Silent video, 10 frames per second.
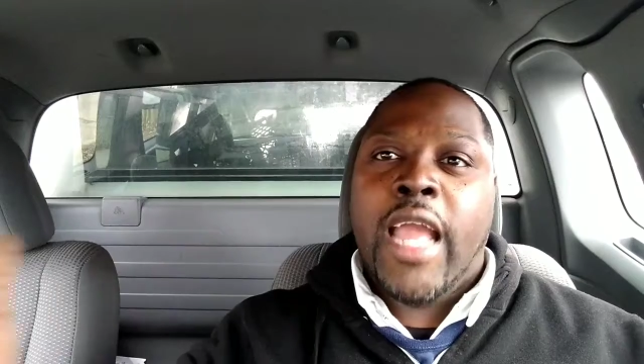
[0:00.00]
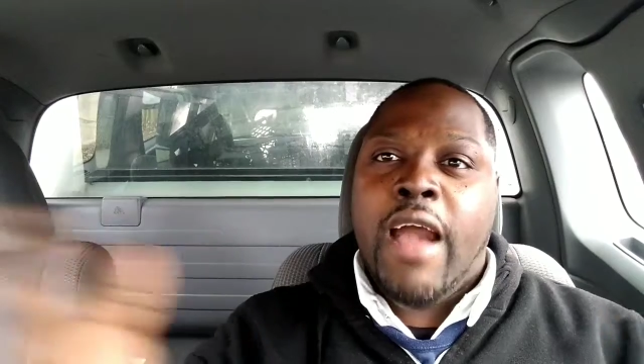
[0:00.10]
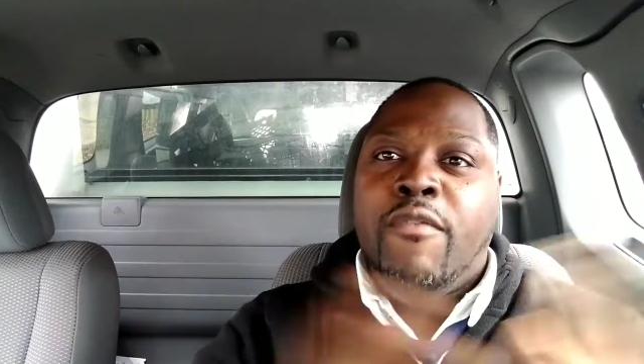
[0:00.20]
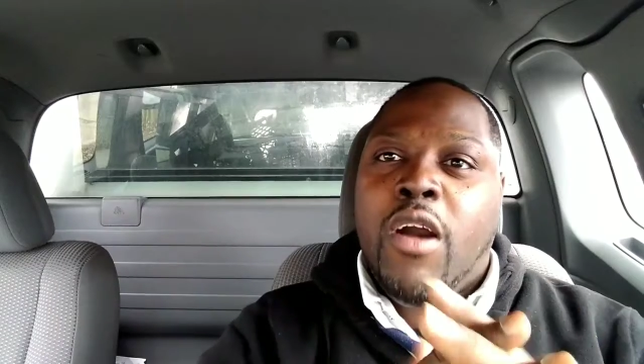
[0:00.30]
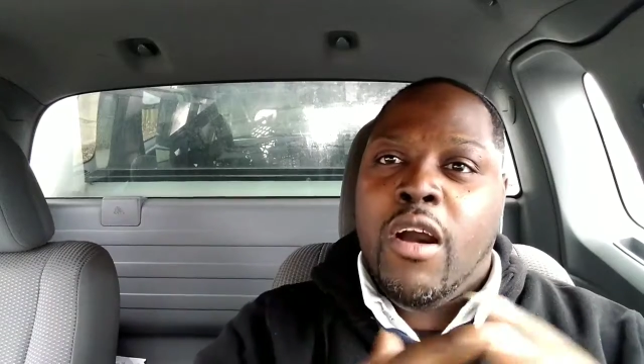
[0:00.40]

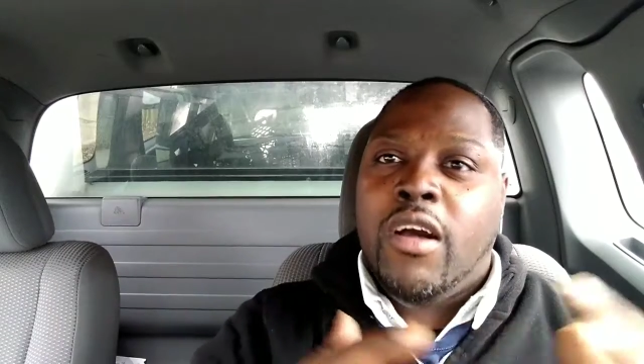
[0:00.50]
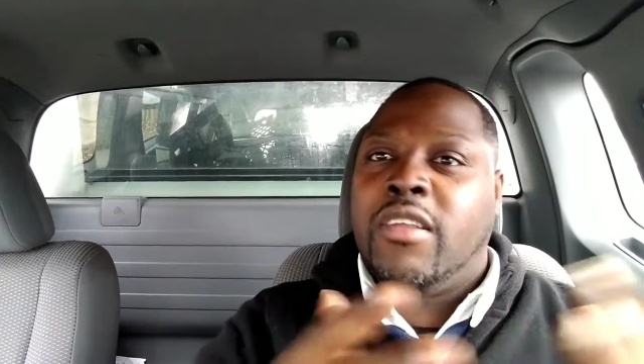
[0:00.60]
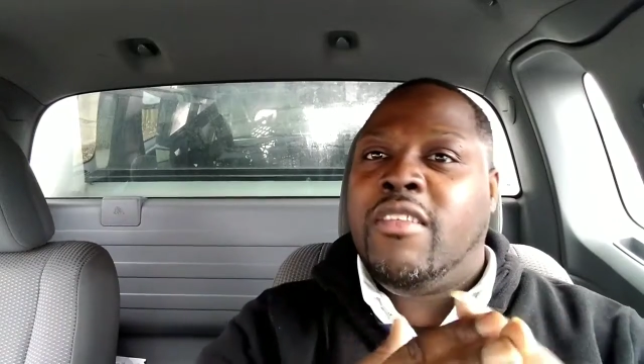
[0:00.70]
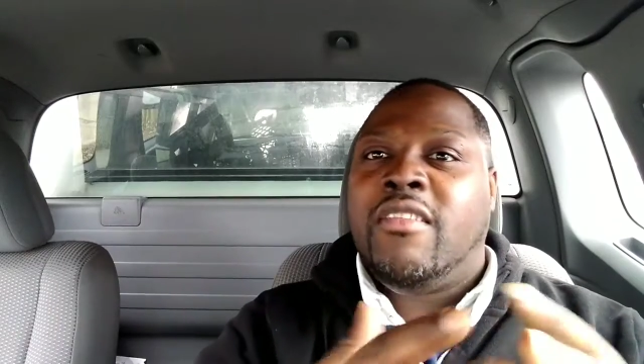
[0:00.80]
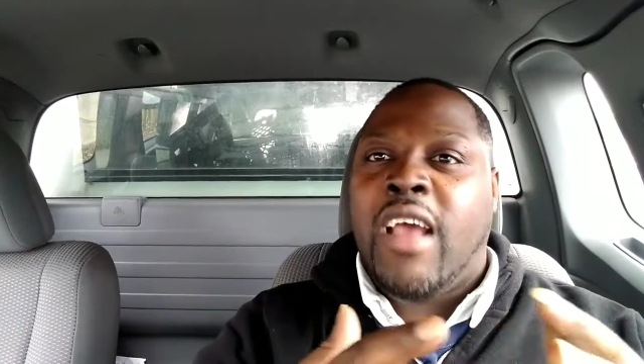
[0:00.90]
have a
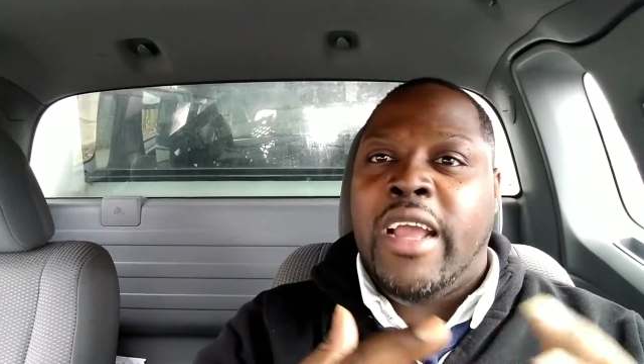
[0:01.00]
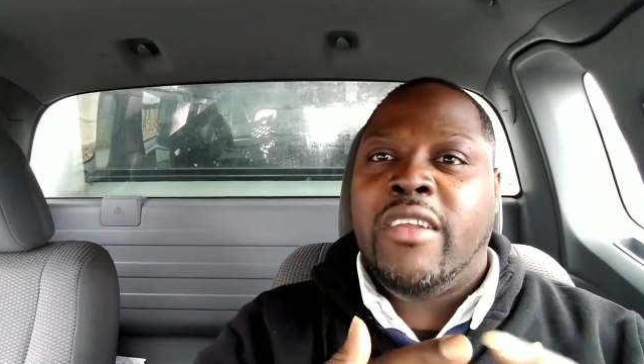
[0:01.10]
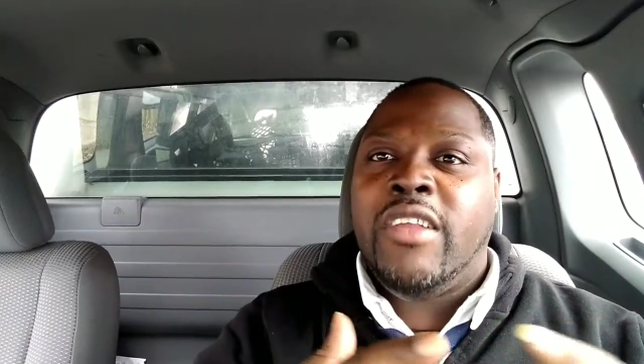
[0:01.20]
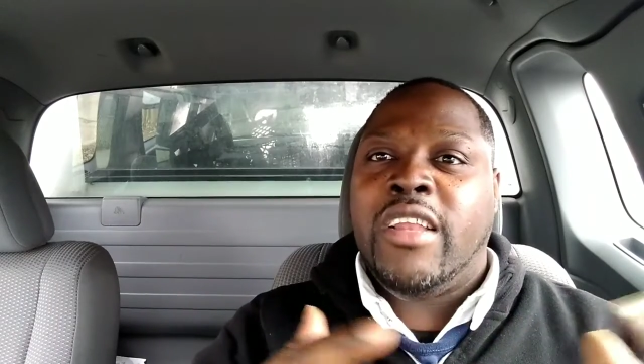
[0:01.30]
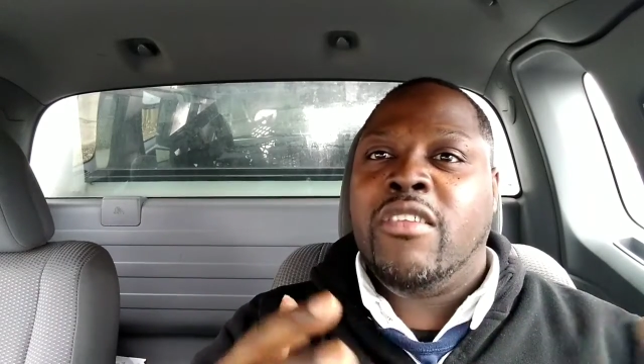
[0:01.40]

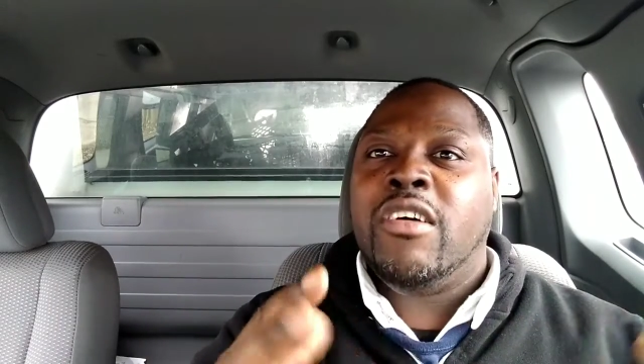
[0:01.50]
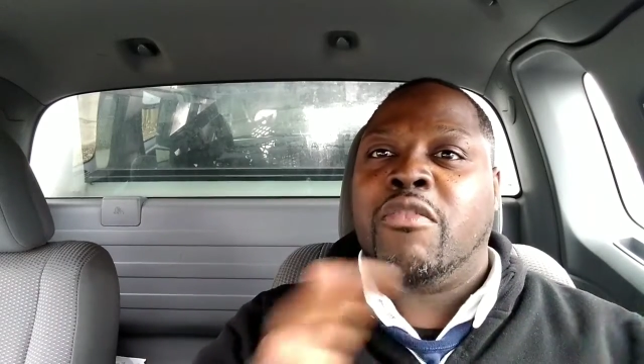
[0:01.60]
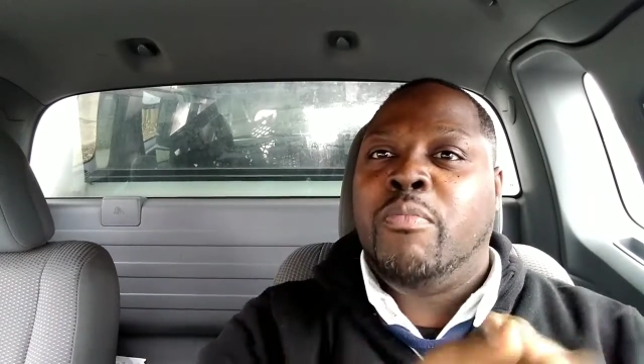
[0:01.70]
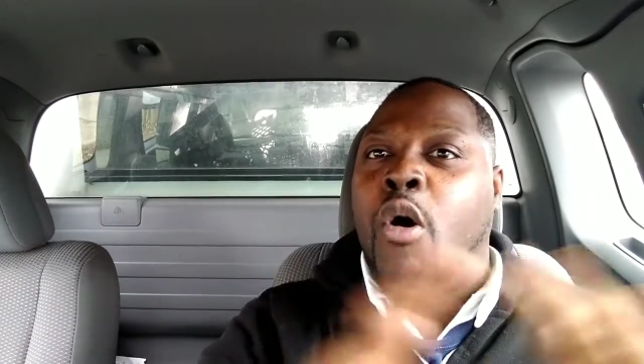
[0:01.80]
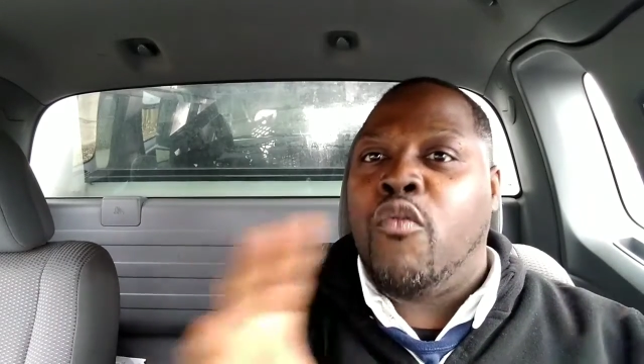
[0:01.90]
designer that
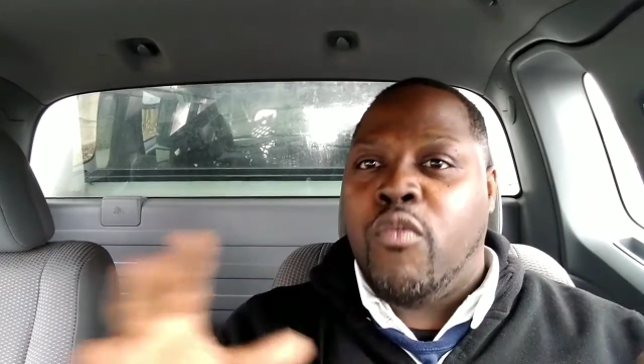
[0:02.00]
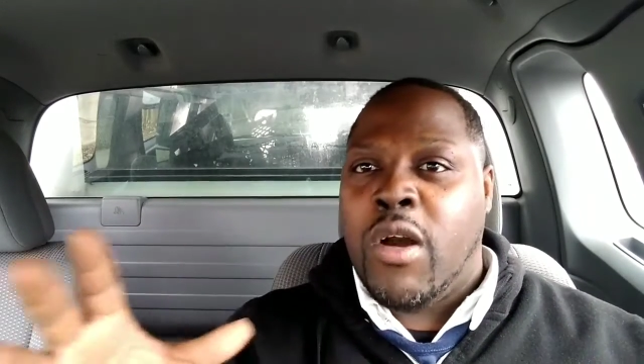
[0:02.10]
does both